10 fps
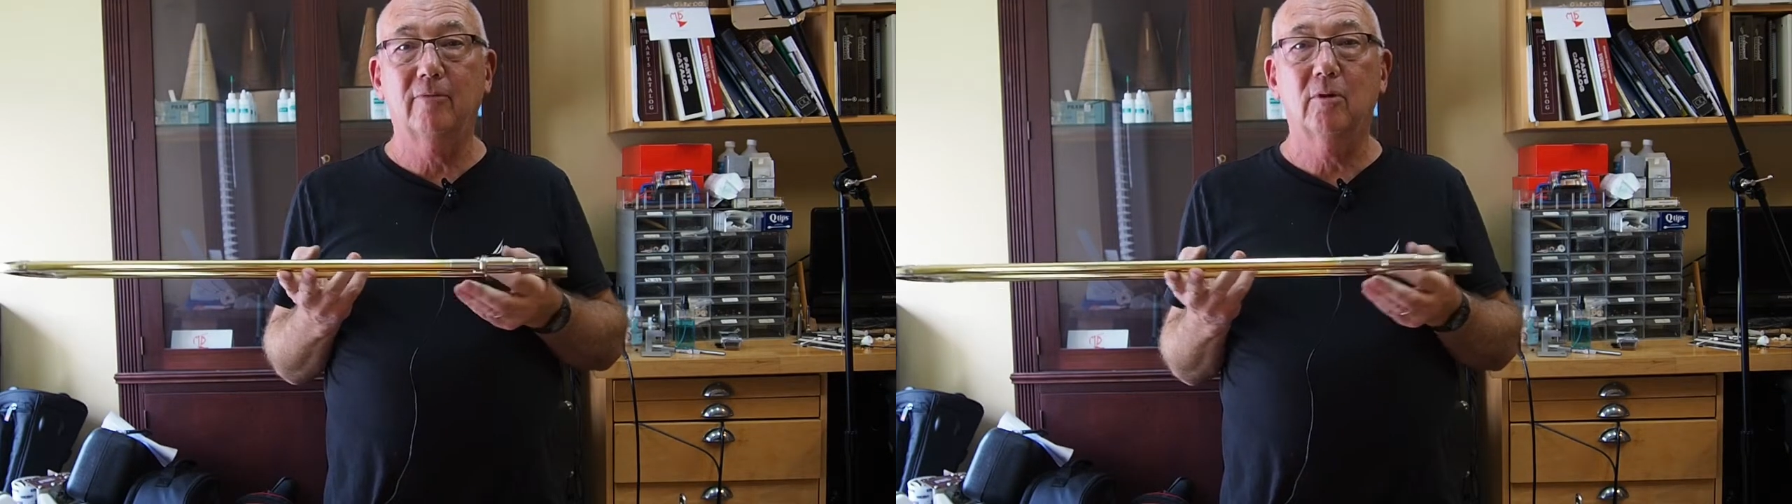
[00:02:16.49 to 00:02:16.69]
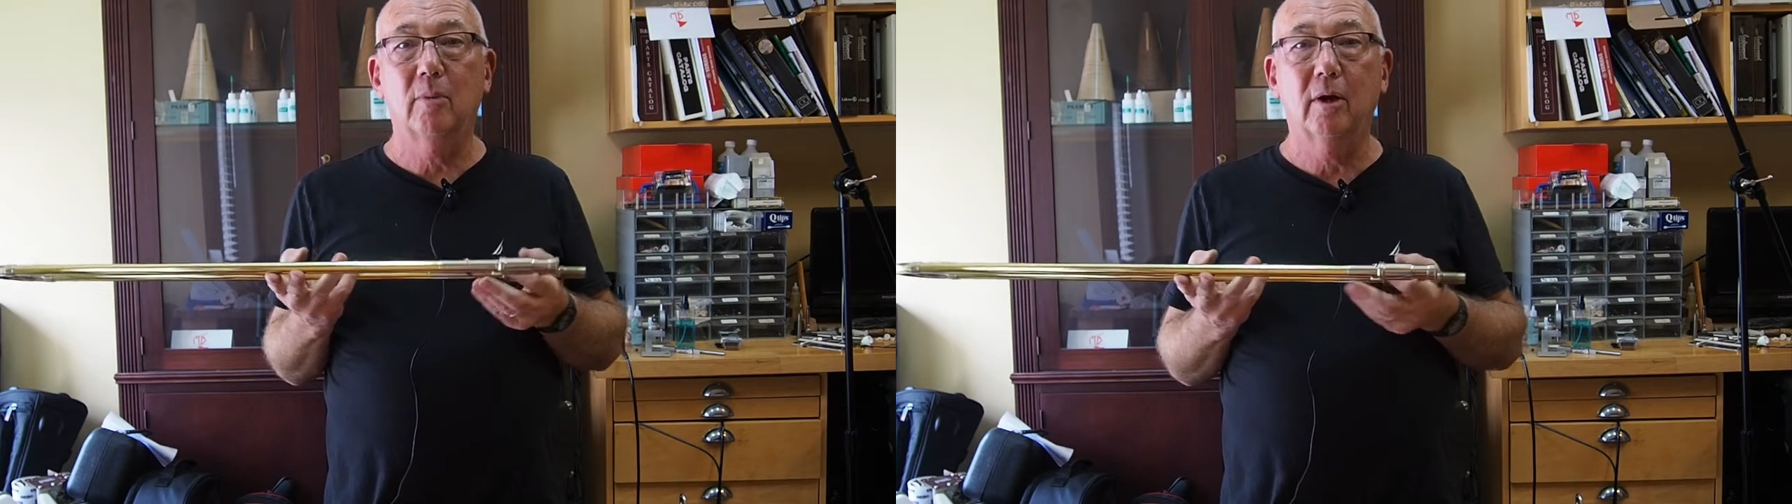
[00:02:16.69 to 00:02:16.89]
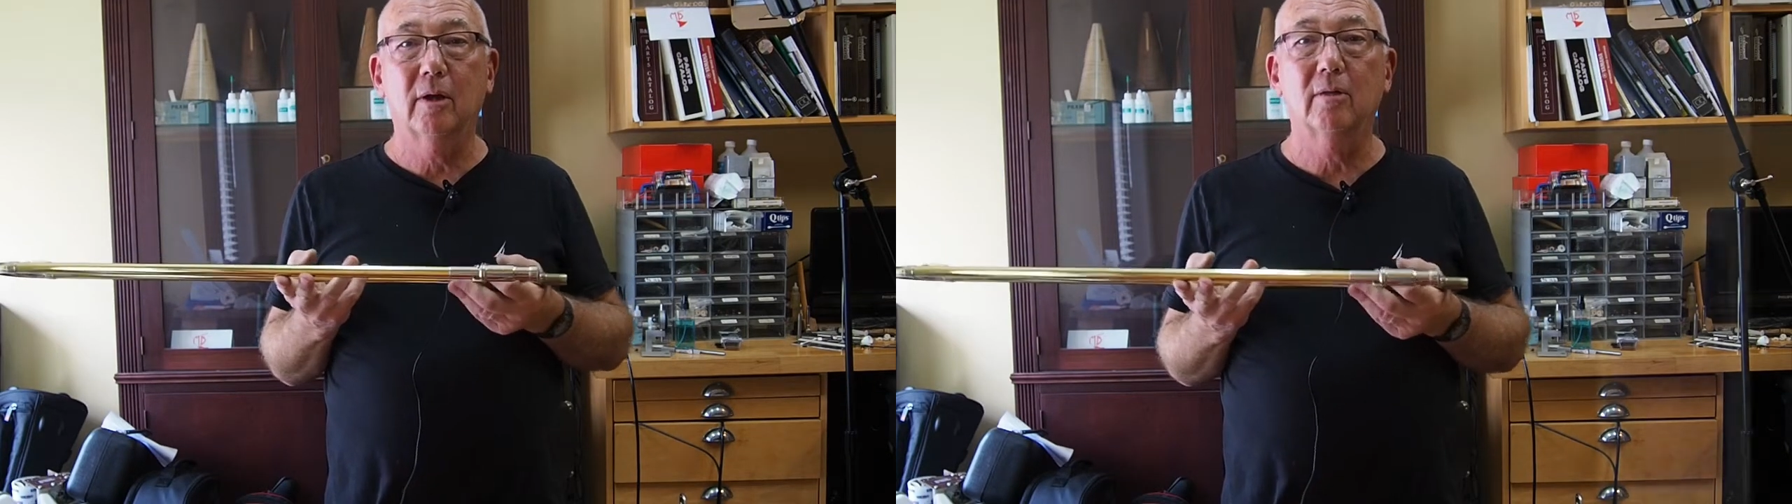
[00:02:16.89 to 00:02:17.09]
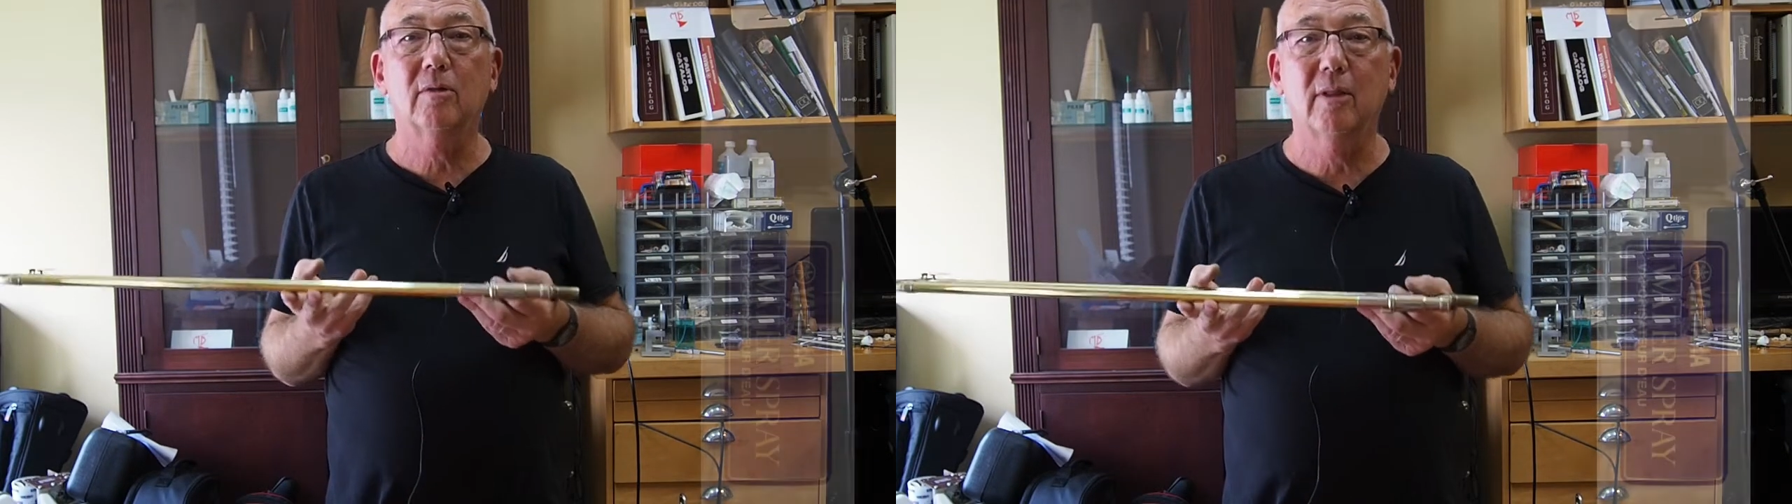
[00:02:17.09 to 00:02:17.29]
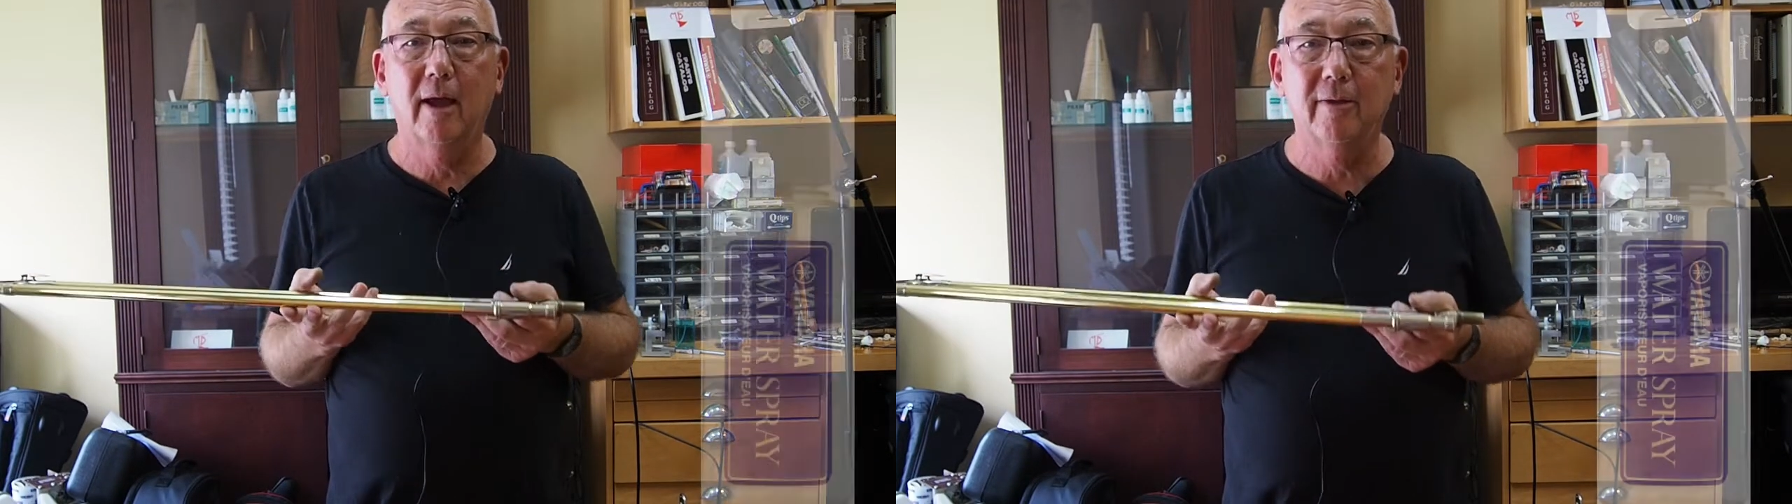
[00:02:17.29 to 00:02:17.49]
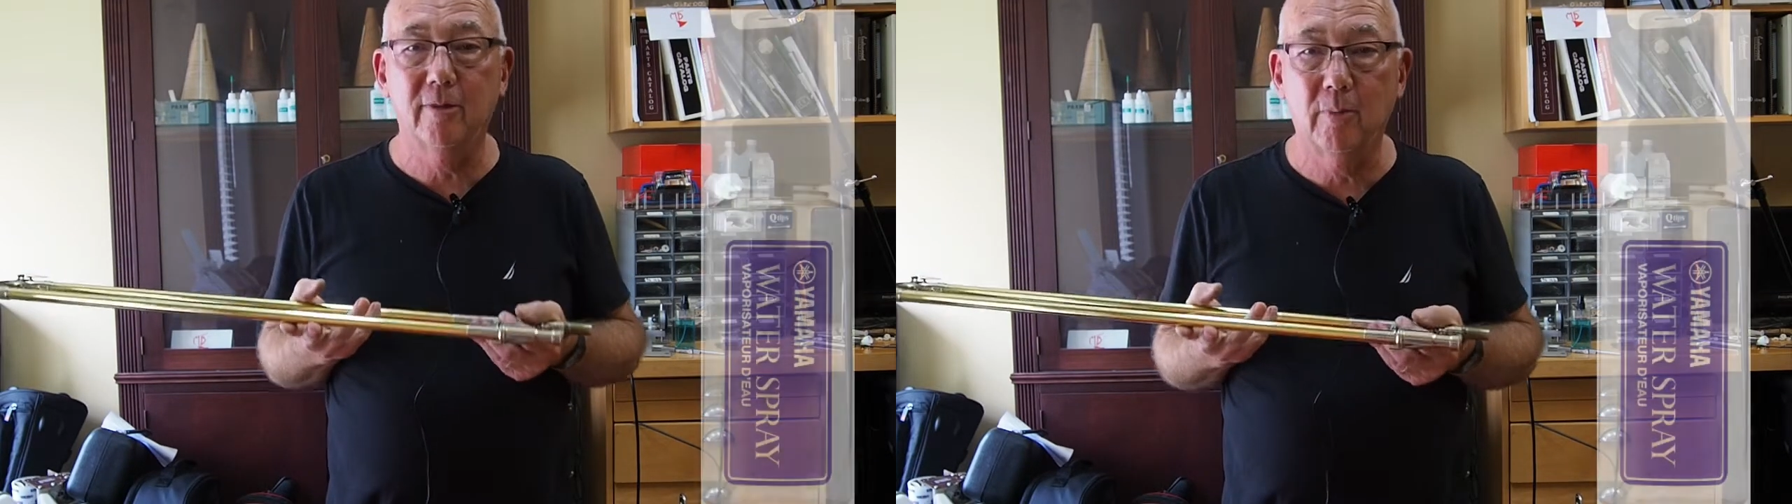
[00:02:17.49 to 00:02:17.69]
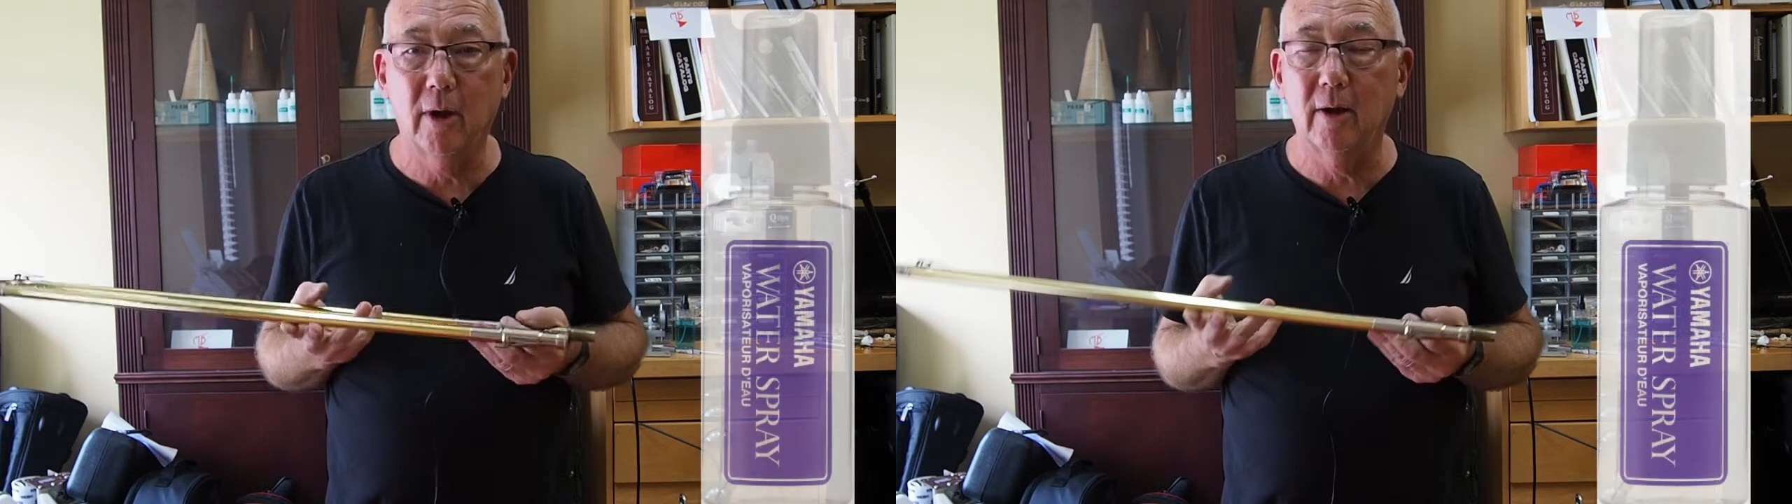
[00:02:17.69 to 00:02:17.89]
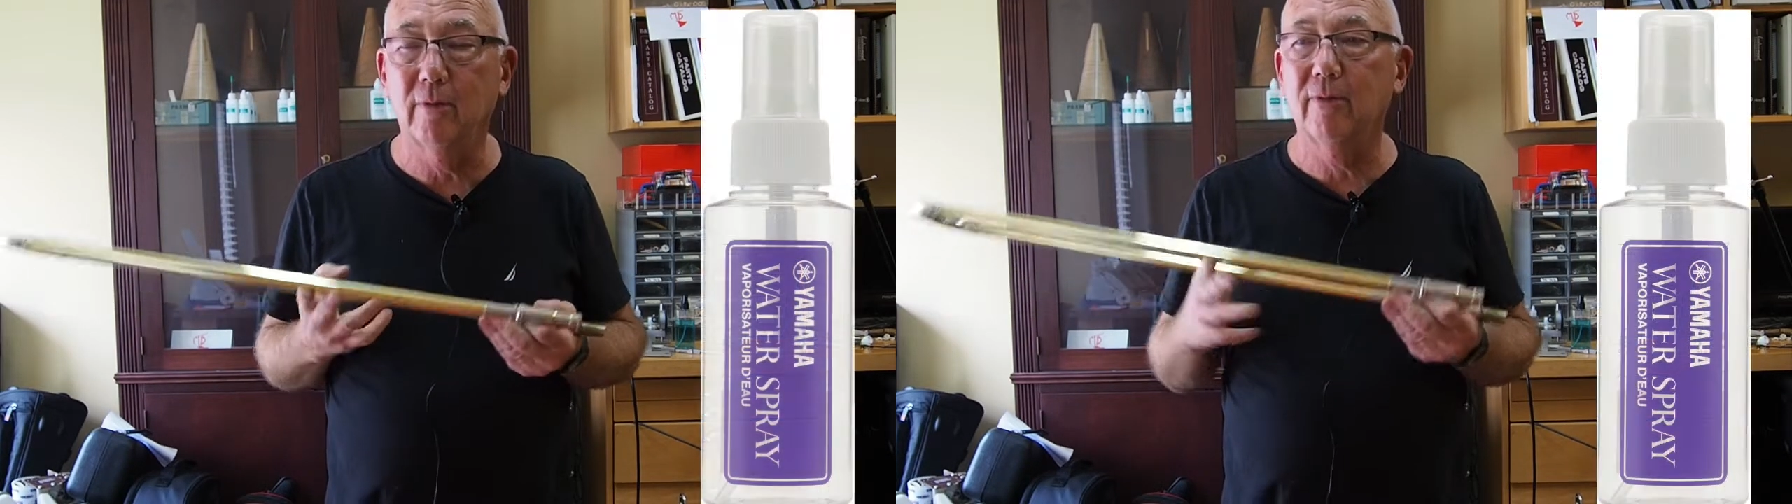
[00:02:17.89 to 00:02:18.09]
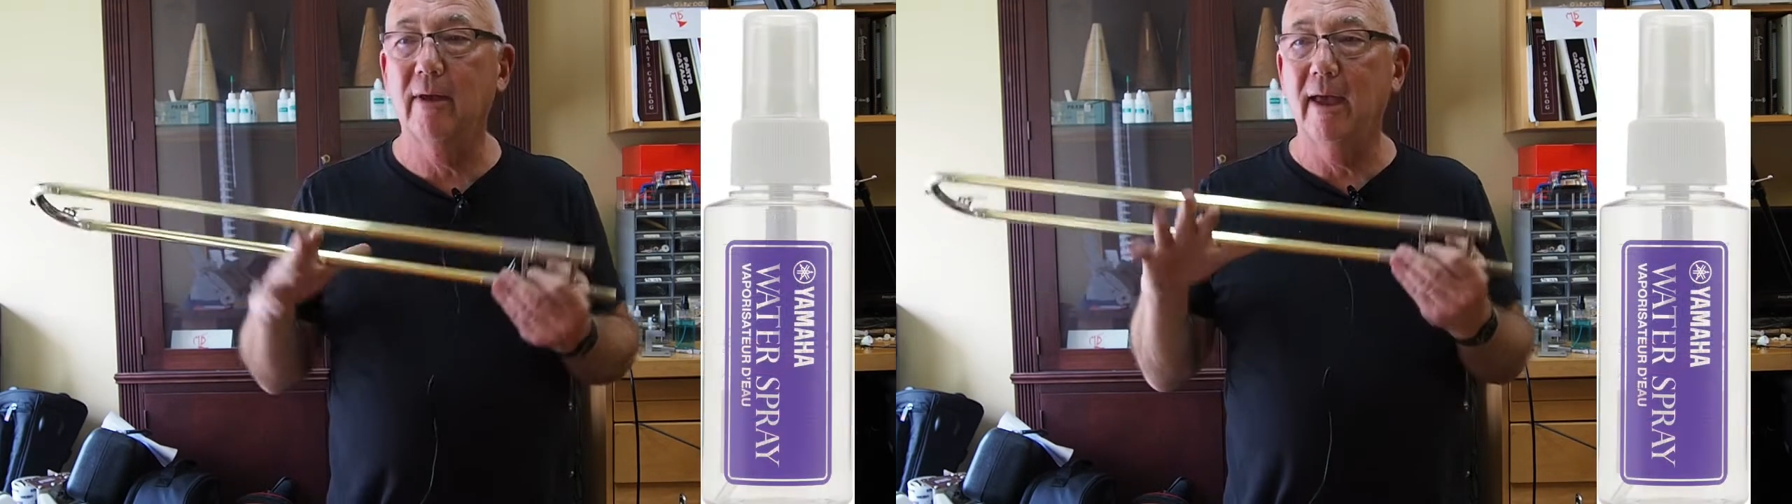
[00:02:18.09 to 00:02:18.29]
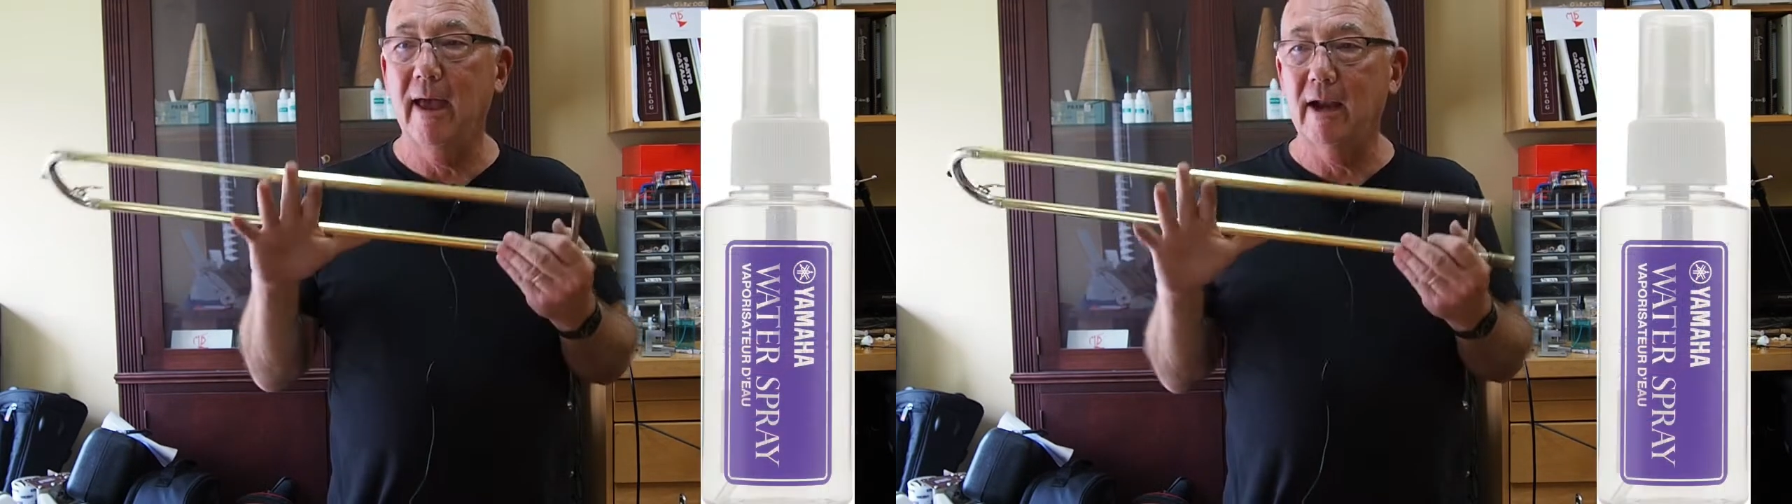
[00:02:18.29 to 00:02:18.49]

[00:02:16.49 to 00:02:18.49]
aftermarket slide sprayers. They